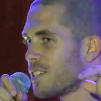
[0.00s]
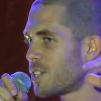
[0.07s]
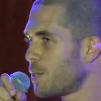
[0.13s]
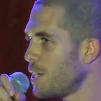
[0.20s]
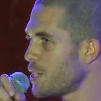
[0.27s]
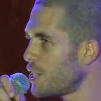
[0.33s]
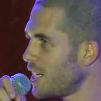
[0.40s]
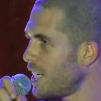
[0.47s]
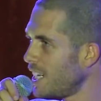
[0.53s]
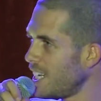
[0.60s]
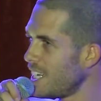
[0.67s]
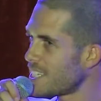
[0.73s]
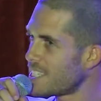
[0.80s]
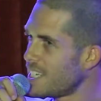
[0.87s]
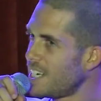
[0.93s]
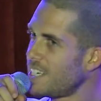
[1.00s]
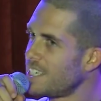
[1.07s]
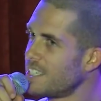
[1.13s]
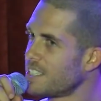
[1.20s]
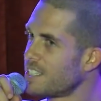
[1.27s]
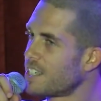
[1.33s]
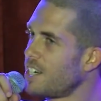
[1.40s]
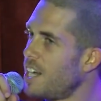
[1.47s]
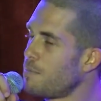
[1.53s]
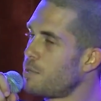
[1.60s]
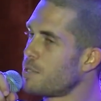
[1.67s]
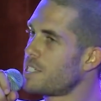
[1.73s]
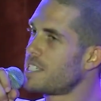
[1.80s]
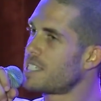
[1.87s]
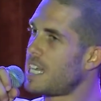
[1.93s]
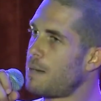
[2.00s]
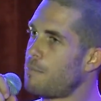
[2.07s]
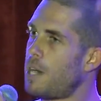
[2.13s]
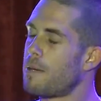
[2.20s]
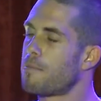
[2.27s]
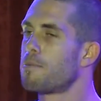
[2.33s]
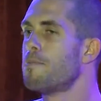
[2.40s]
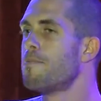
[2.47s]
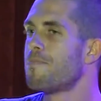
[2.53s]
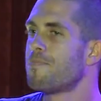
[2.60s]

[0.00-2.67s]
Question and answer, the guy puts his arm up.